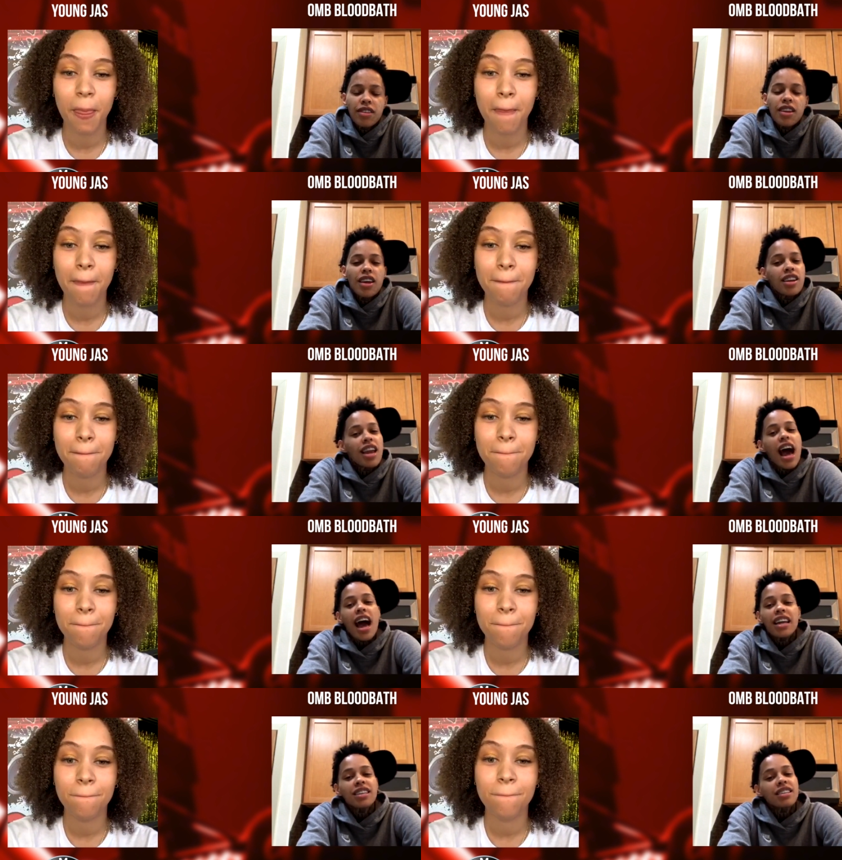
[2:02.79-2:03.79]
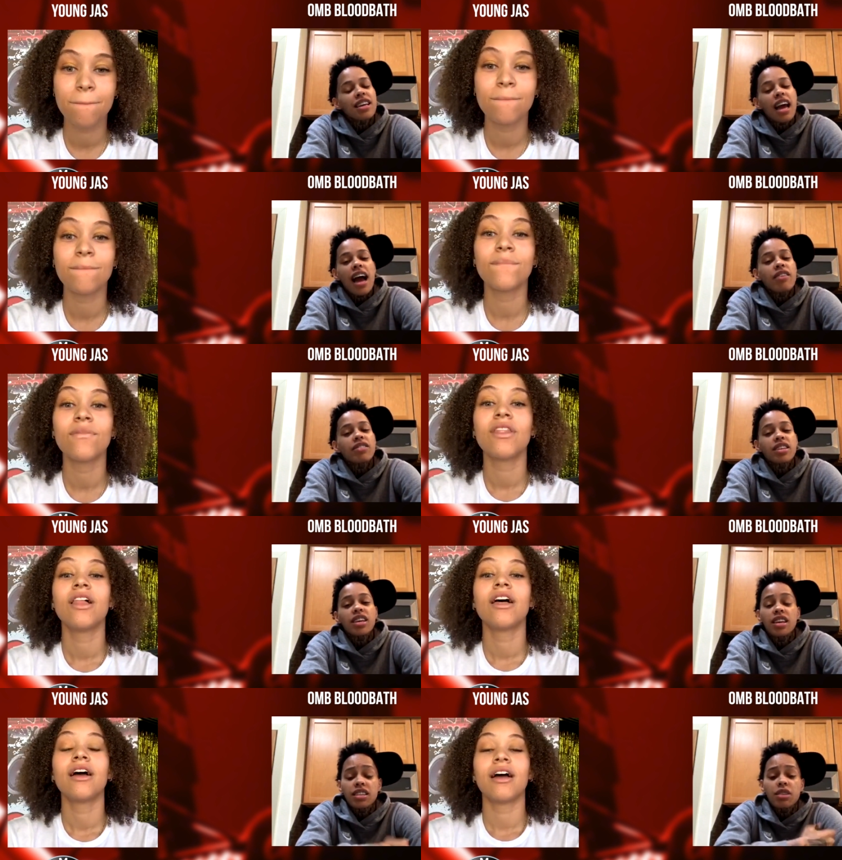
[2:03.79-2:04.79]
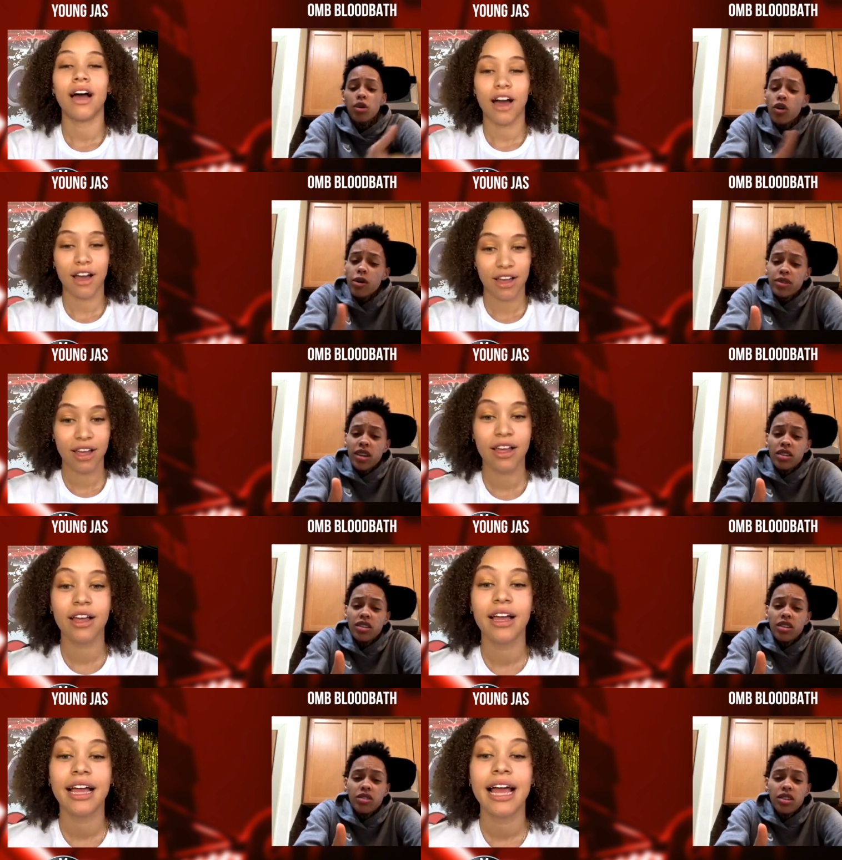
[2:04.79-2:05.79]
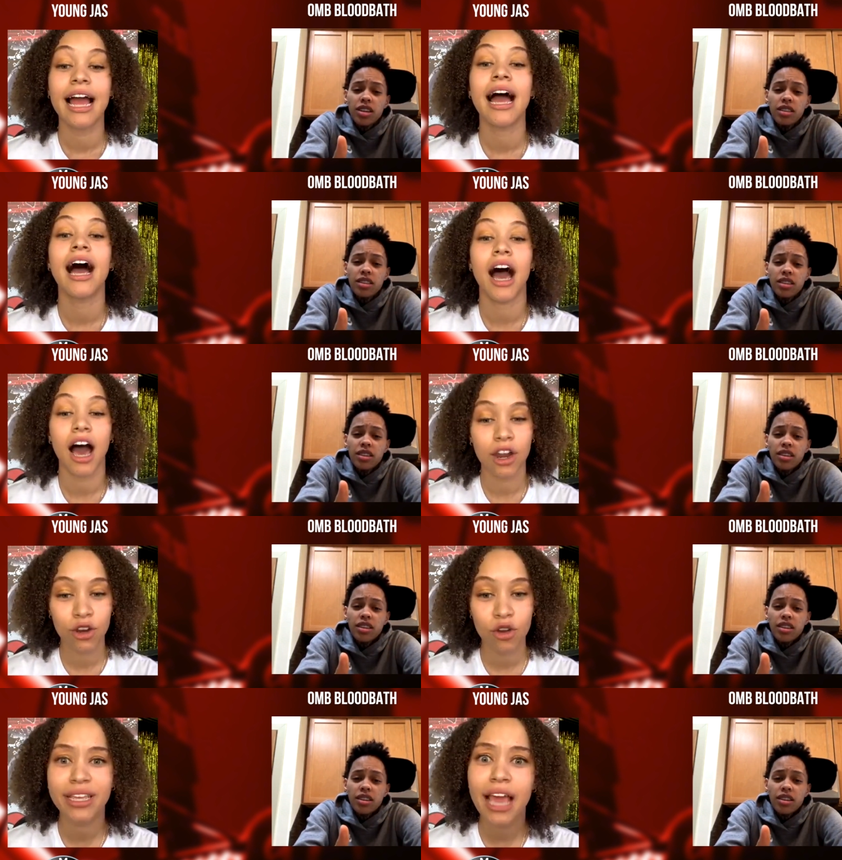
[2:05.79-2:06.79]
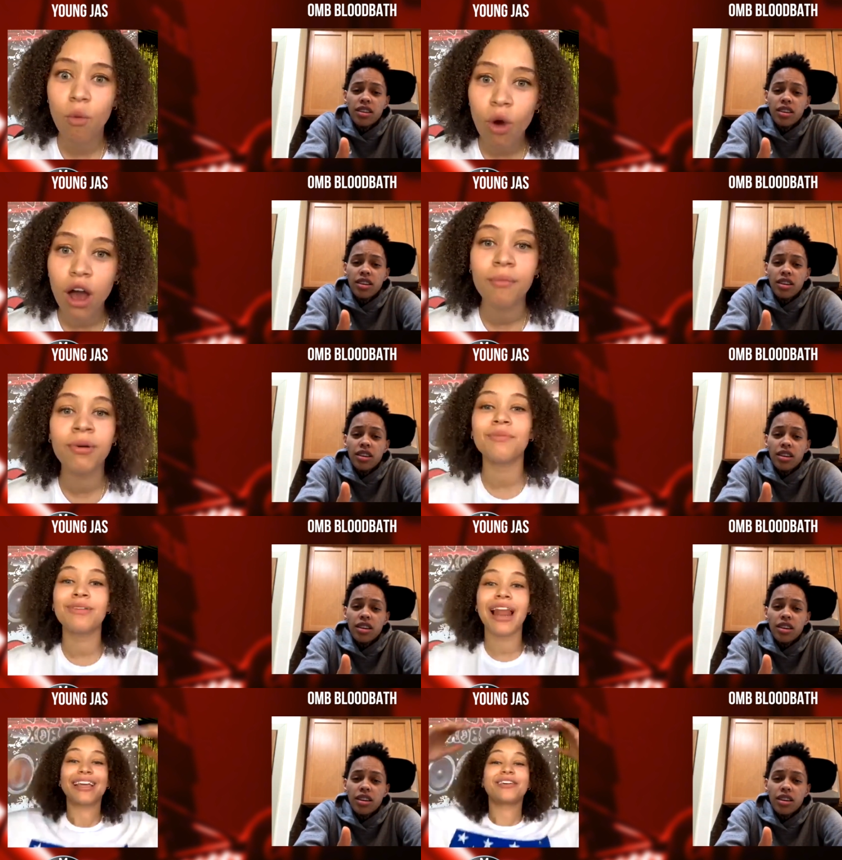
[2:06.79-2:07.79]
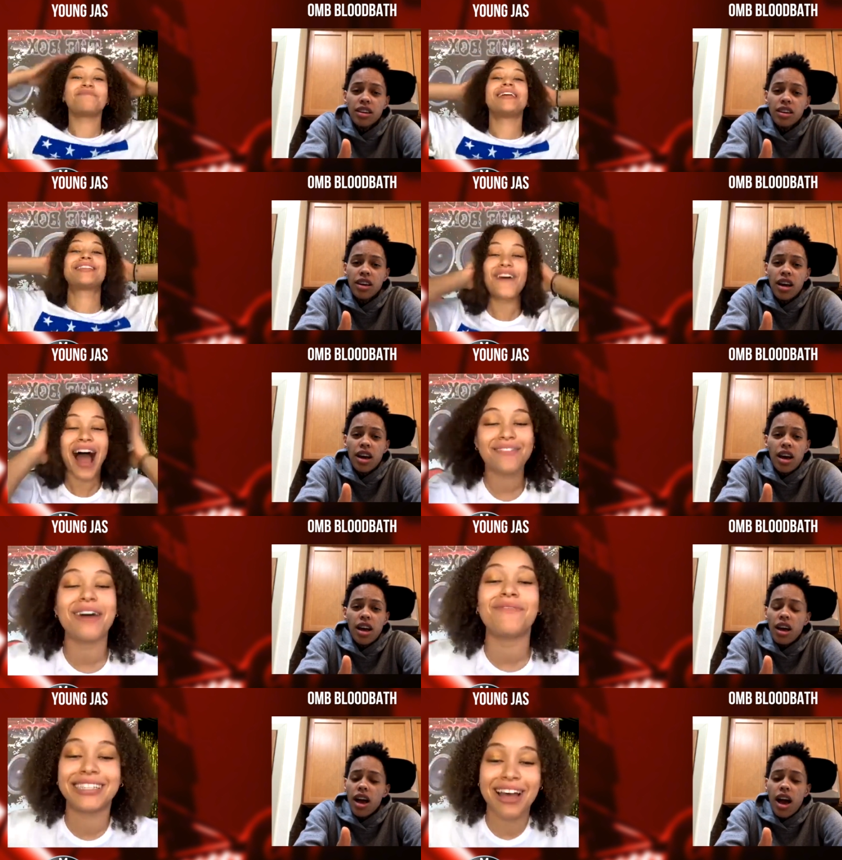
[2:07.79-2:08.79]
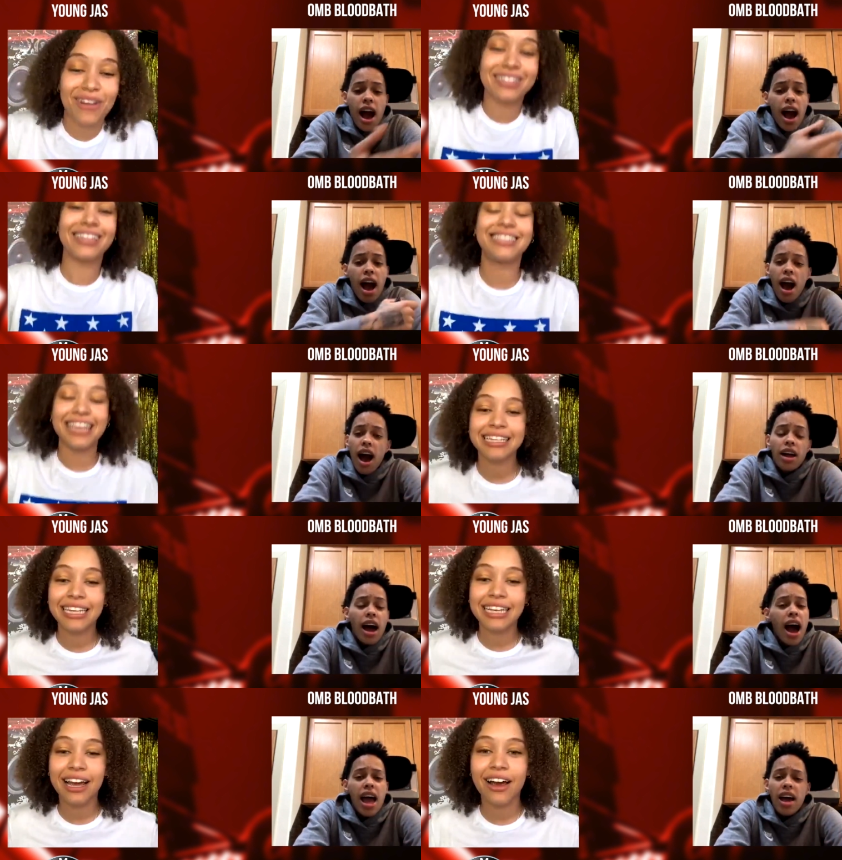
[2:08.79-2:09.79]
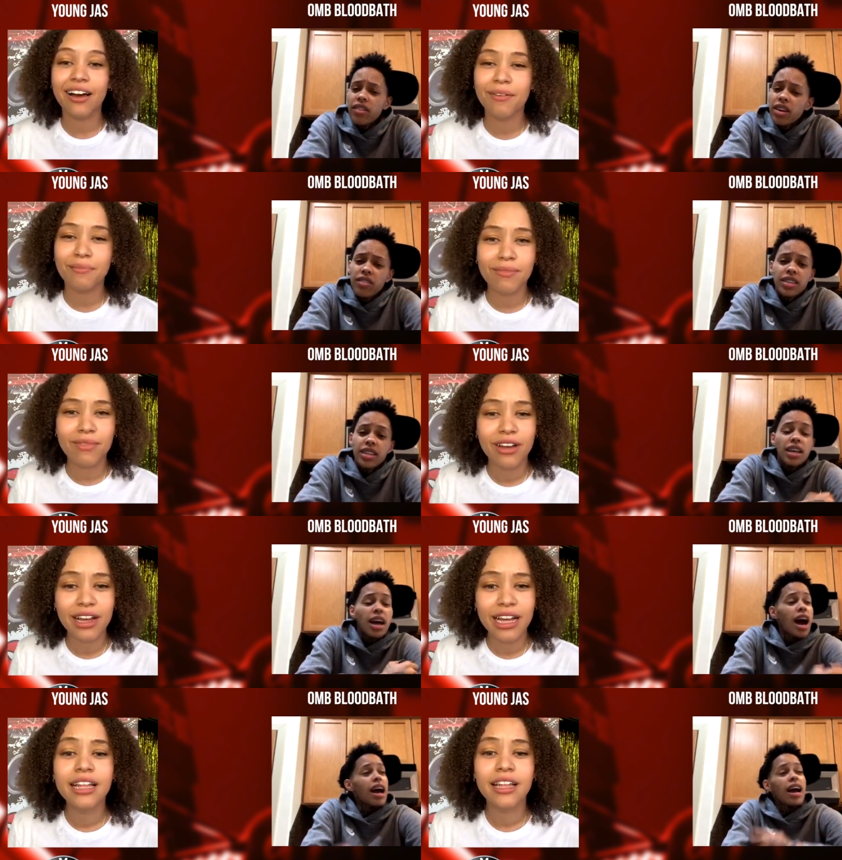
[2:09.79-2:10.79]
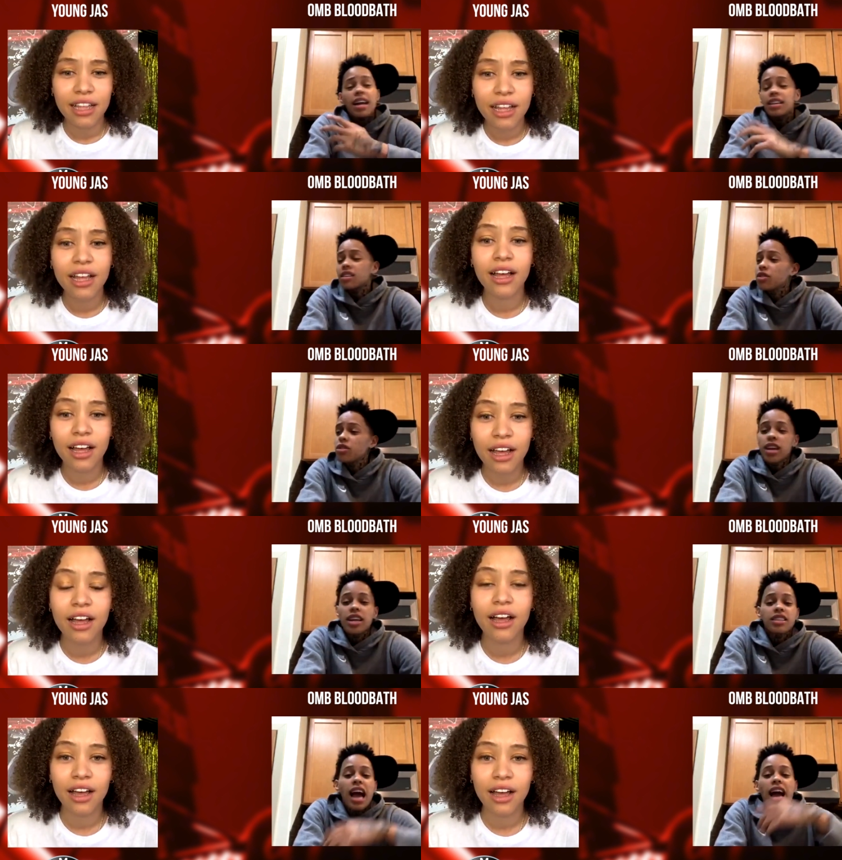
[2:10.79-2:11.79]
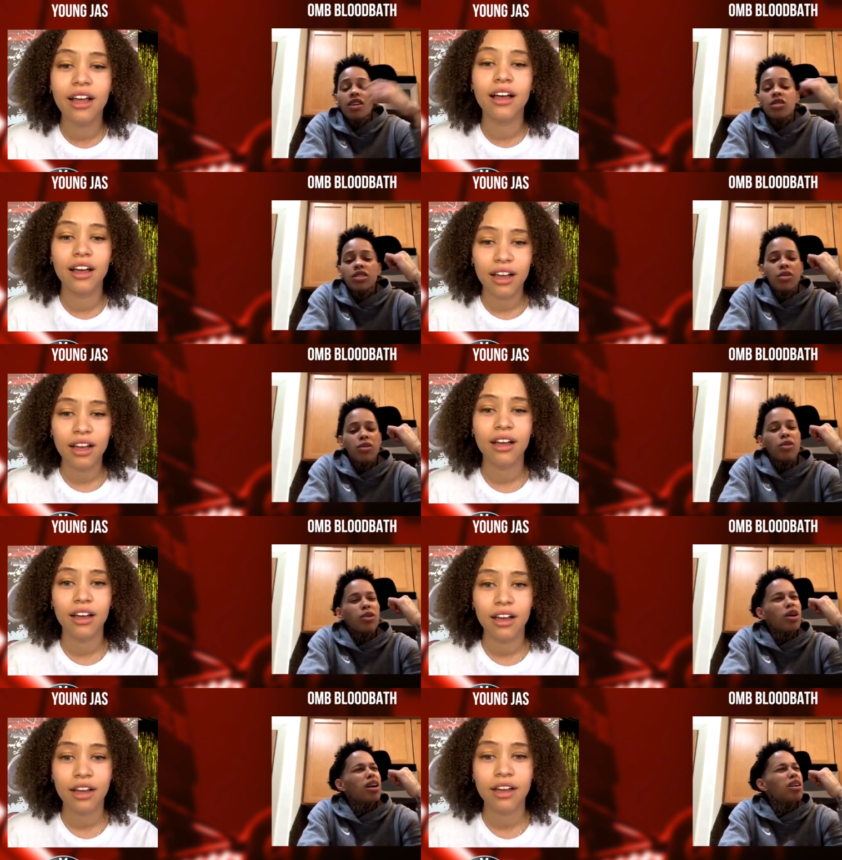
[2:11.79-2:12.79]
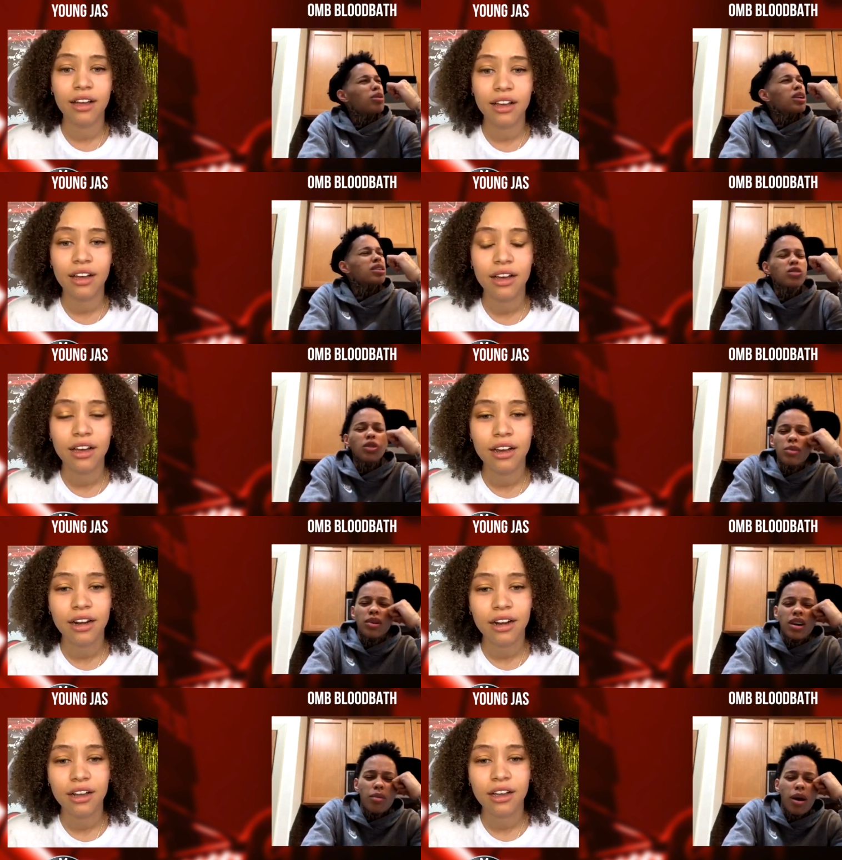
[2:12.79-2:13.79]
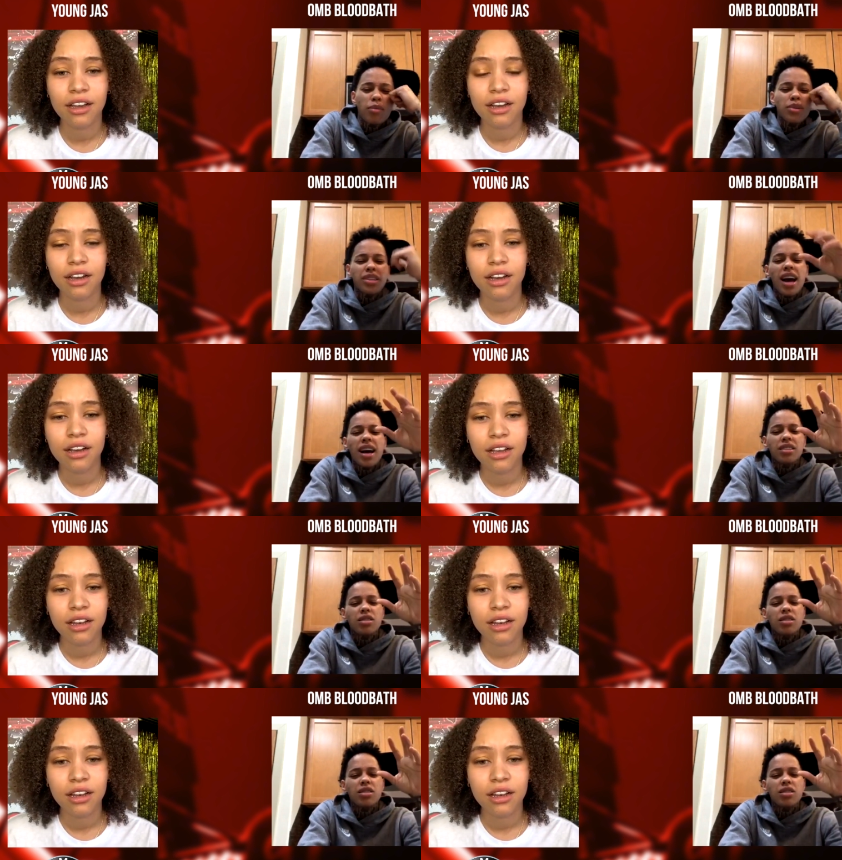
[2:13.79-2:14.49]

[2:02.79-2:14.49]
Speaker 1: Nah, I didn't see. I haven't seen. It's some new episodes, a new season. A new. What? You missed five episodes this season. I haven't even seen. I gotta tune in. See, I usually. What, uh, what else do come on besides?